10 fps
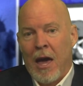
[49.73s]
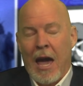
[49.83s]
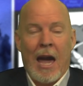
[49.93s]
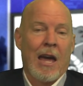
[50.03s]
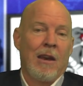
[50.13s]

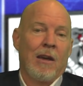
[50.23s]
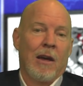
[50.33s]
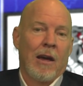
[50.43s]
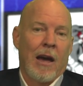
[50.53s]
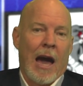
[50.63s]
And
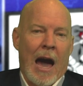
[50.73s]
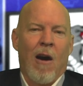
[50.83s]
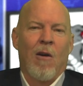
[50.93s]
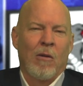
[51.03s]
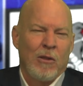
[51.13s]

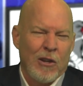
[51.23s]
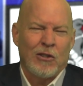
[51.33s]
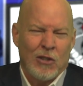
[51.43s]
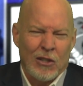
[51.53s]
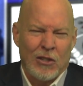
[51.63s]
how,
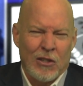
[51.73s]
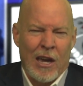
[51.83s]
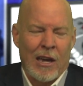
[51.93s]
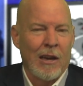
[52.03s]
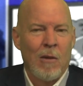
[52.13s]
just
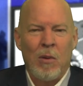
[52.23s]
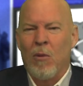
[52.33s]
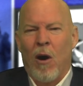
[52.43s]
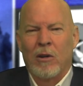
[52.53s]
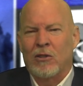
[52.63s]
think,
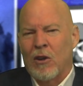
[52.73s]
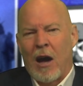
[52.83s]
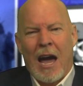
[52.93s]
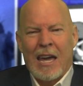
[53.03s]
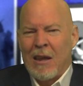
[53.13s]
people always talk,
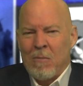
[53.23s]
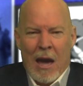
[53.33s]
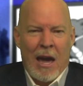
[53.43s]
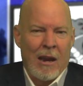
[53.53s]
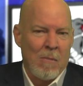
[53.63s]
I get
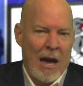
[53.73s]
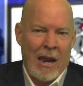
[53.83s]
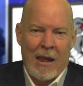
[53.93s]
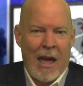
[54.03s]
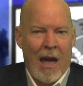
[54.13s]
mad about
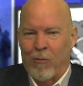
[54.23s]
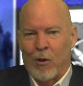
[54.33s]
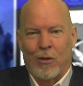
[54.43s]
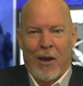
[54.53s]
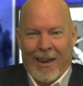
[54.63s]

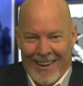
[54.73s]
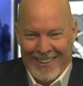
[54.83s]
everything.